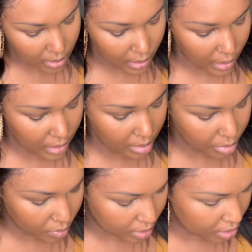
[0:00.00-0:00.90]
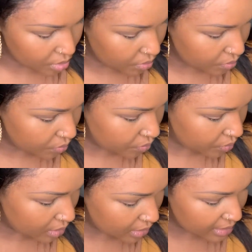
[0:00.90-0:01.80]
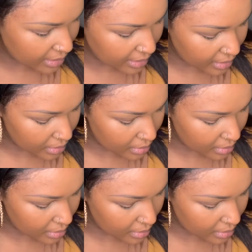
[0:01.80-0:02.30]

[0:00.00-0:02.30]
I am going to set